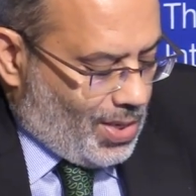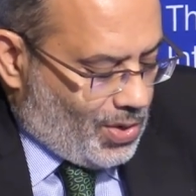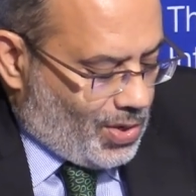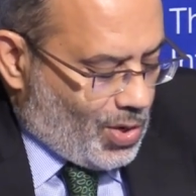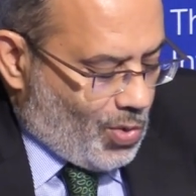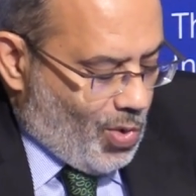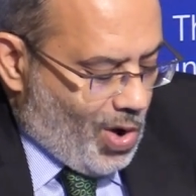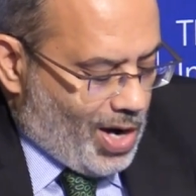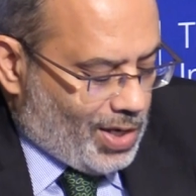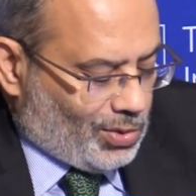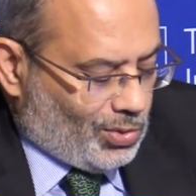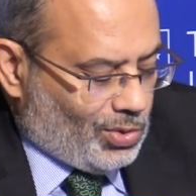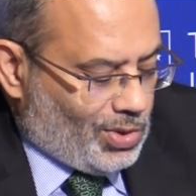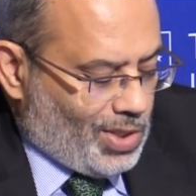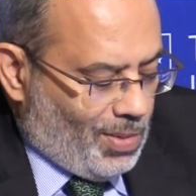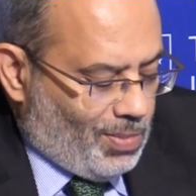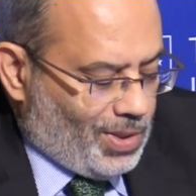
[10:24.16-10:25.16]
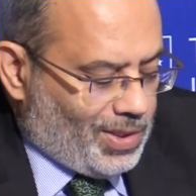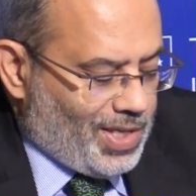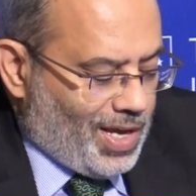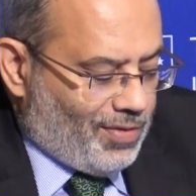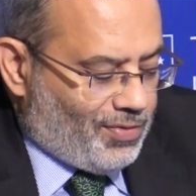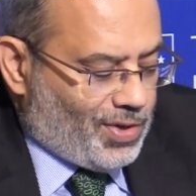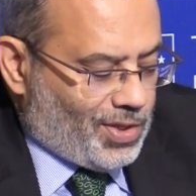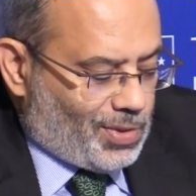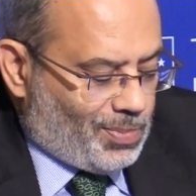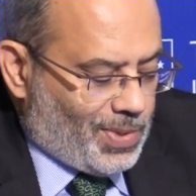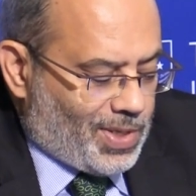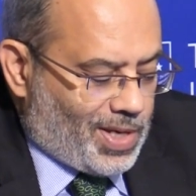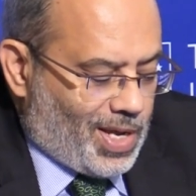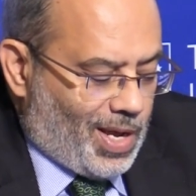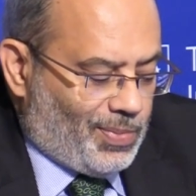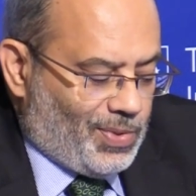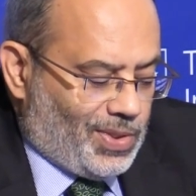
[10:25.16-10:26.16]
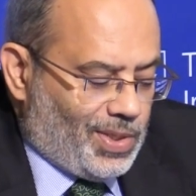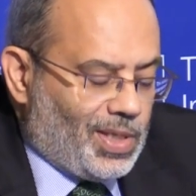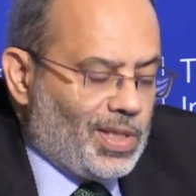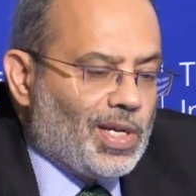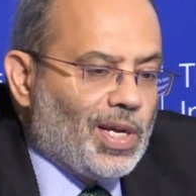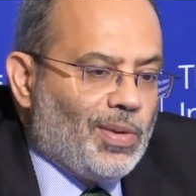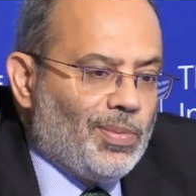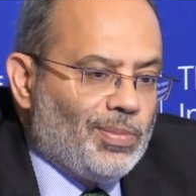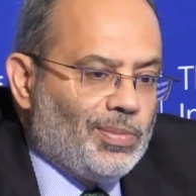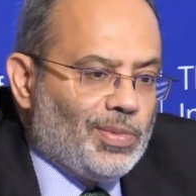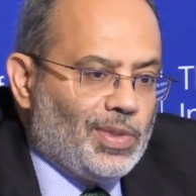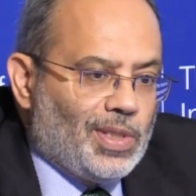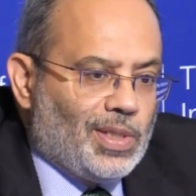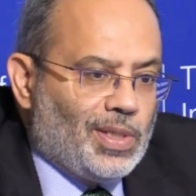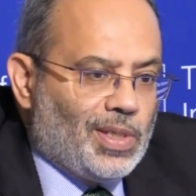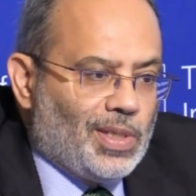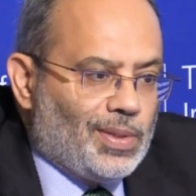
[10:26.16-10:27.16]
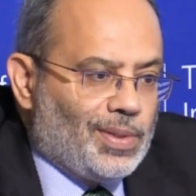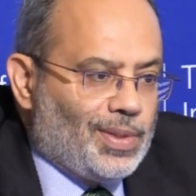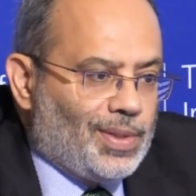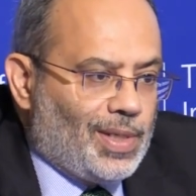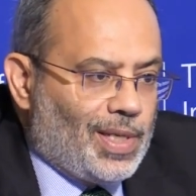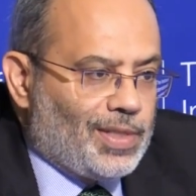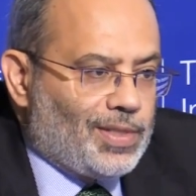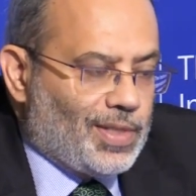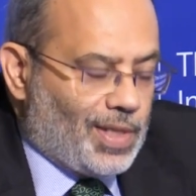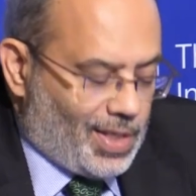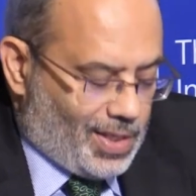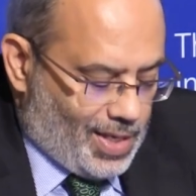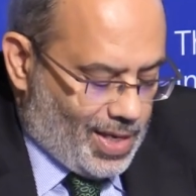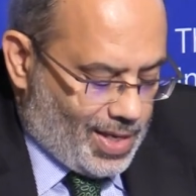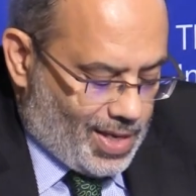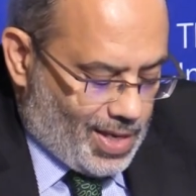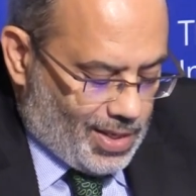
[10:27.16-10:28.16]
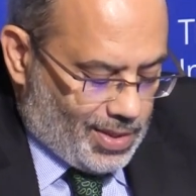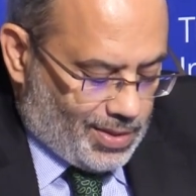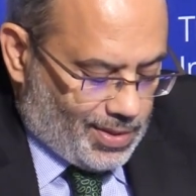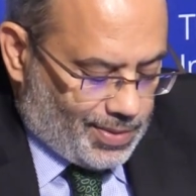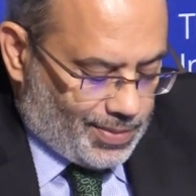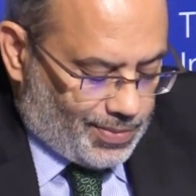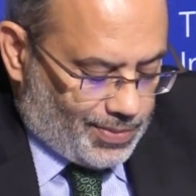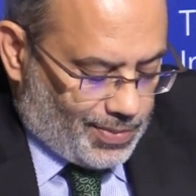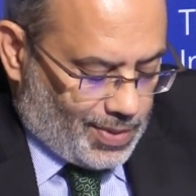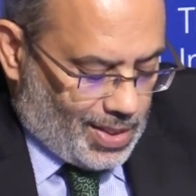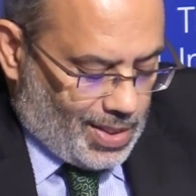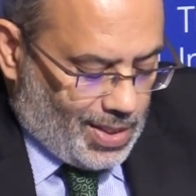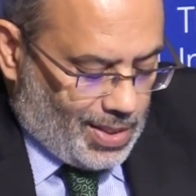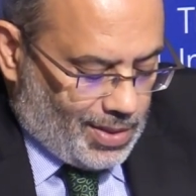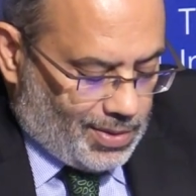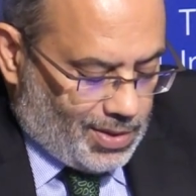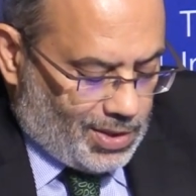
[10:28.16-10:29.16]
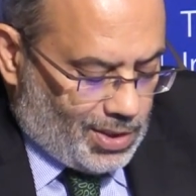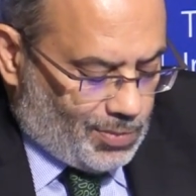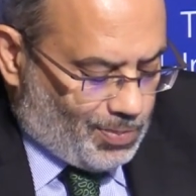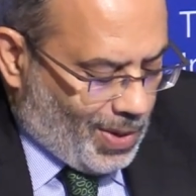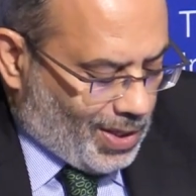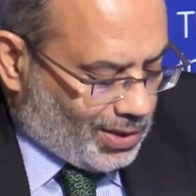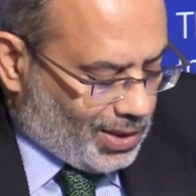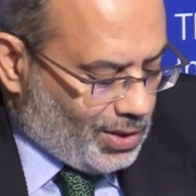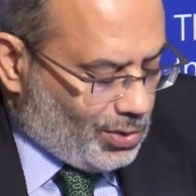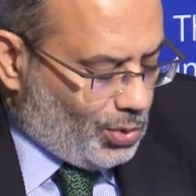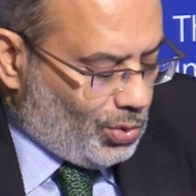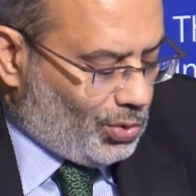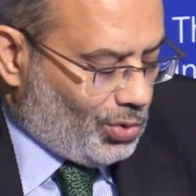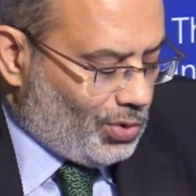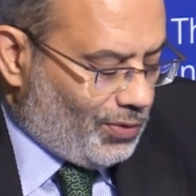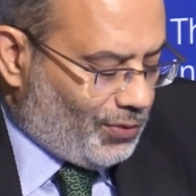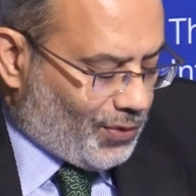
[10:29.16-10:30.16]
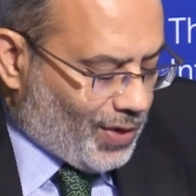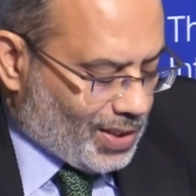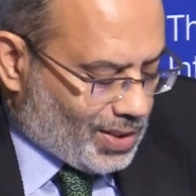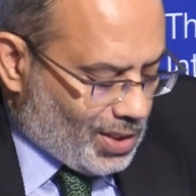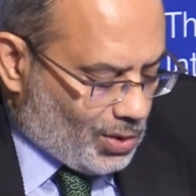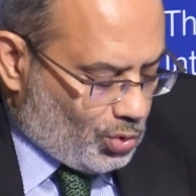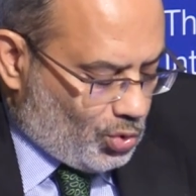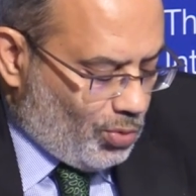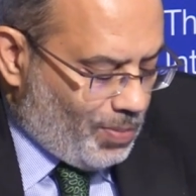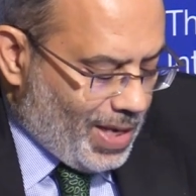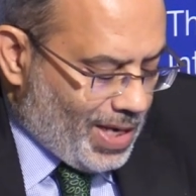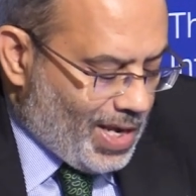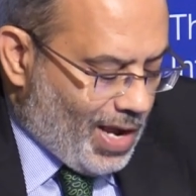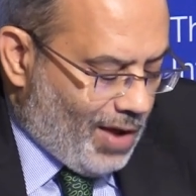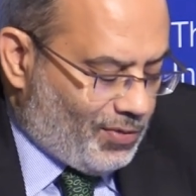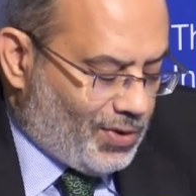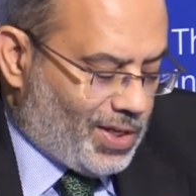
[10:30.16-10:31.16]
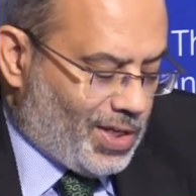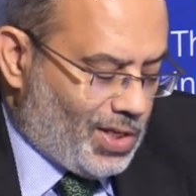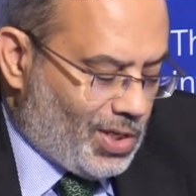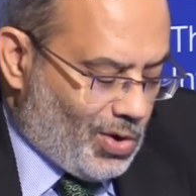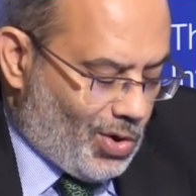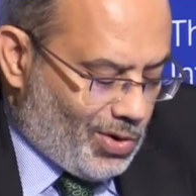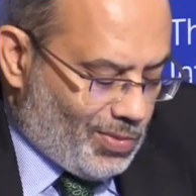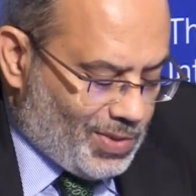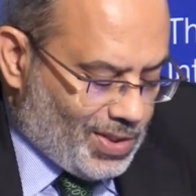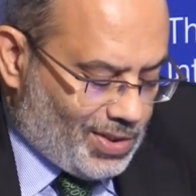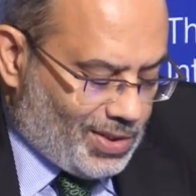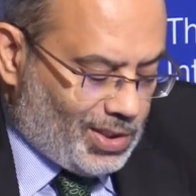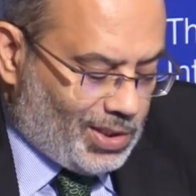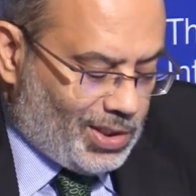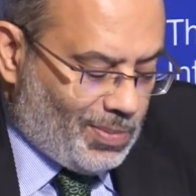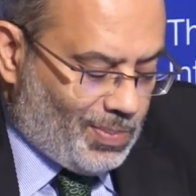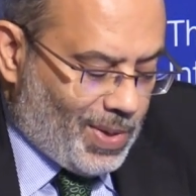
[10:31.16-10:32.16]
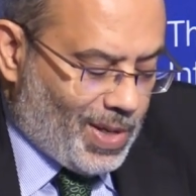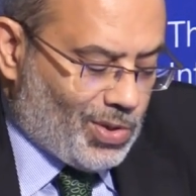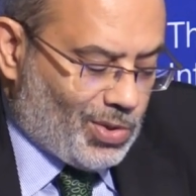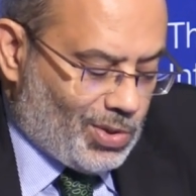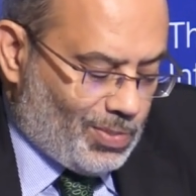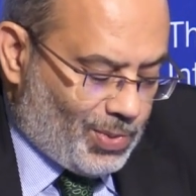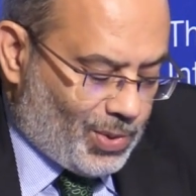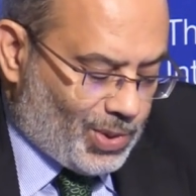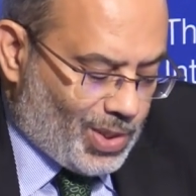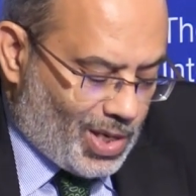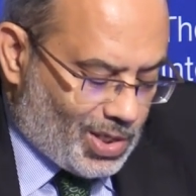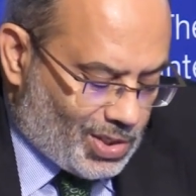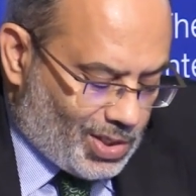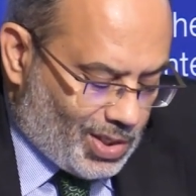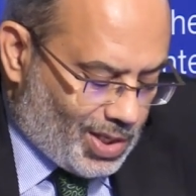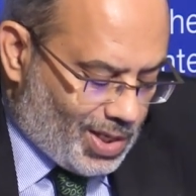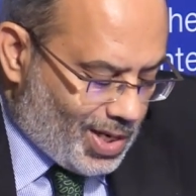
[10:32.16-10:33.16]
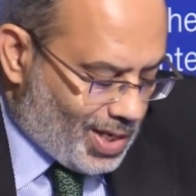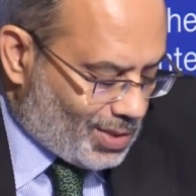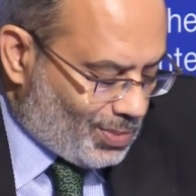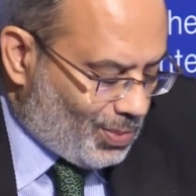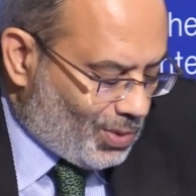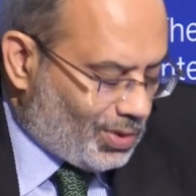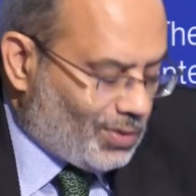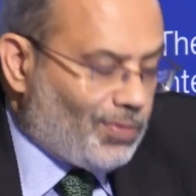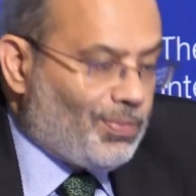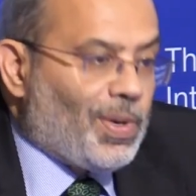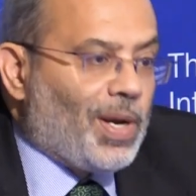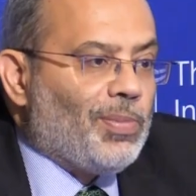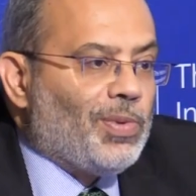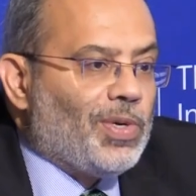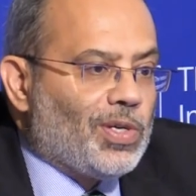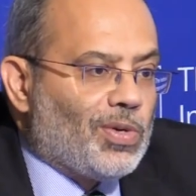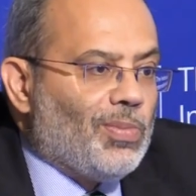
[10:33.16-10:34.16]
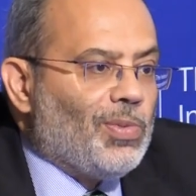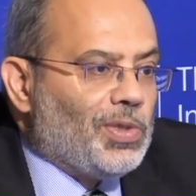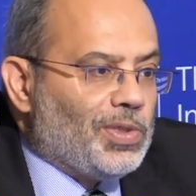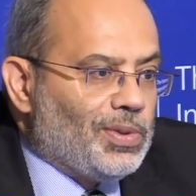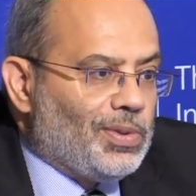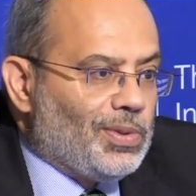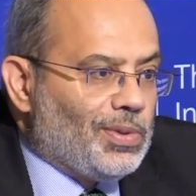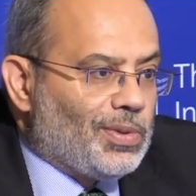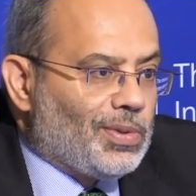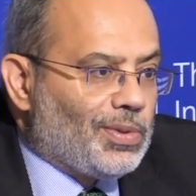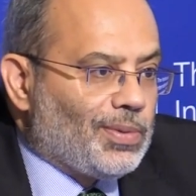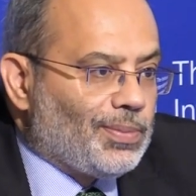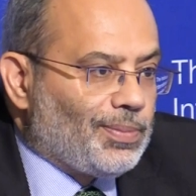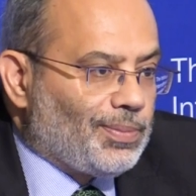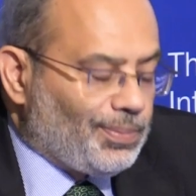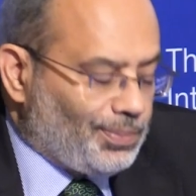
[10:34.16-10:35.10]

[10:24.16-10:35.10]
required to double the average per capita income in, uh, let's say, a decade. This is partly due to the fact that too many African economies still depend on the production and export of primary commodities.